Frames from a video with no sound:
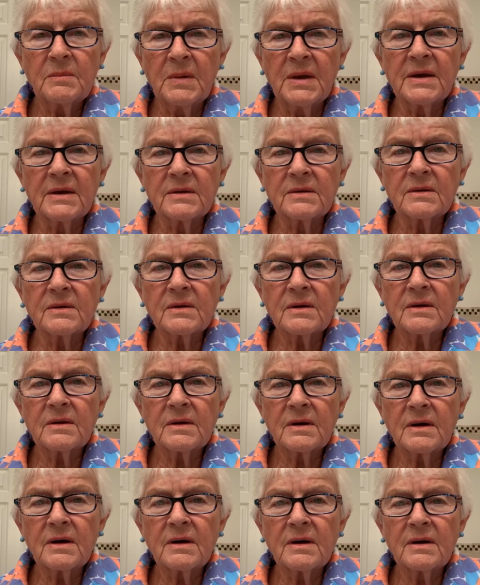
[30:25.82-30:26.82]
men
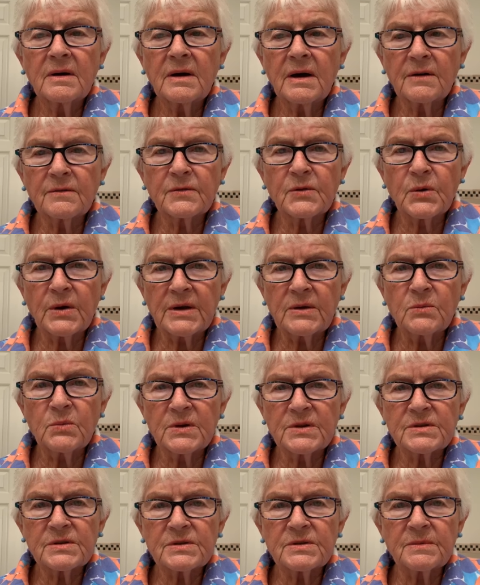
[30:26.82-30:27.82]
of great
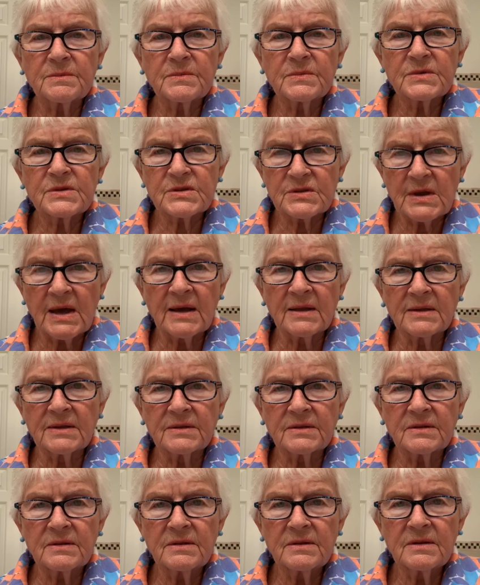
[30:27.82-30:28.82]
wisdom,
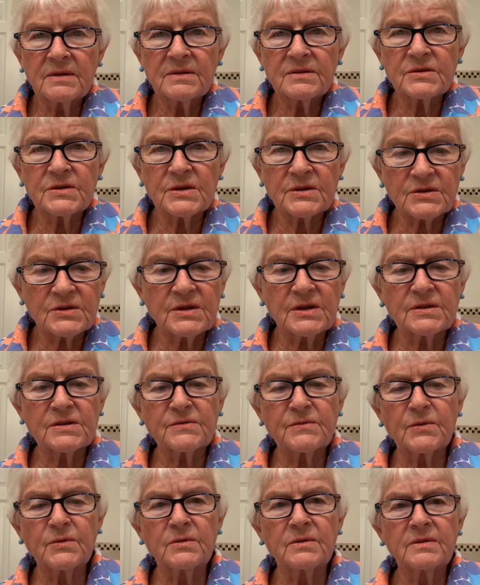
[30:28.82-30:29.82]
solid,
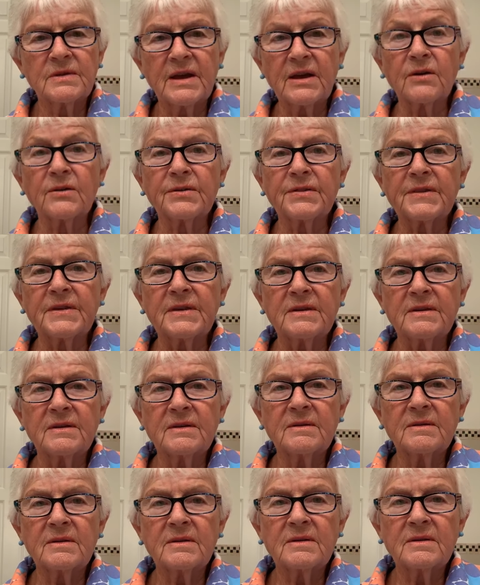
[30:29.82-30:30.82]
successful, healthy,
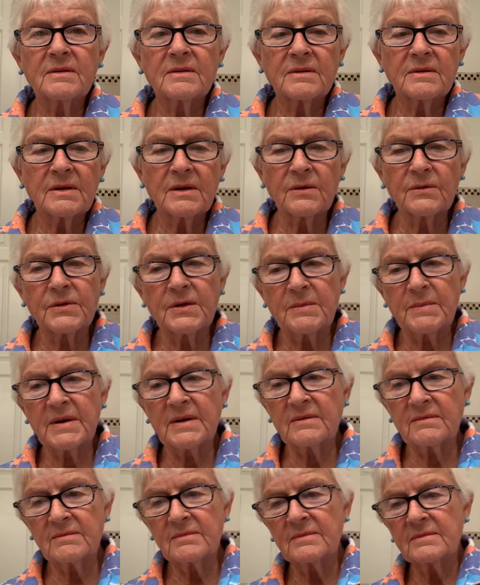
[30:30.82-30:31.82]
healthy
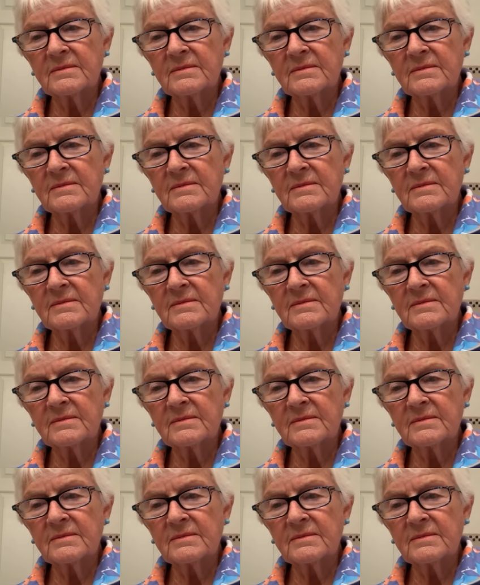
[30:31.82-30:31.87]
men.